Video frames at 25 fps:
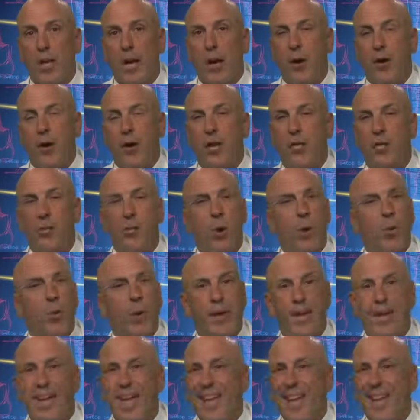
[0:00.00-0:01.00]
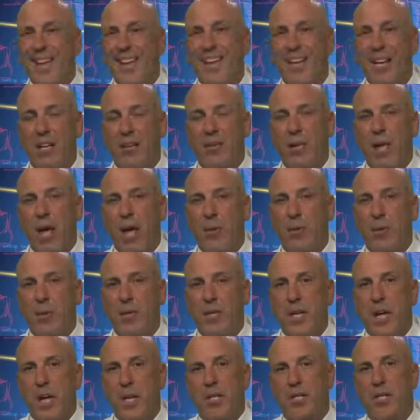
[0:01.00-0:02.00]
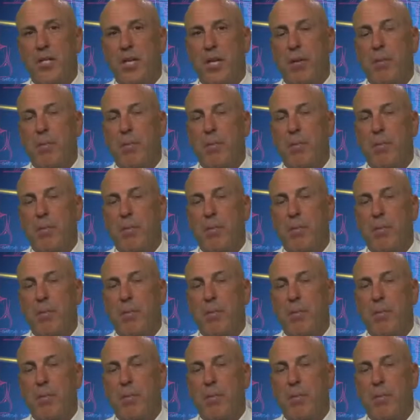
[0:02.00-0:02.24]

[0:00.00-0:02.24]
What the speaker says: areas where we can't get a lot of reduction.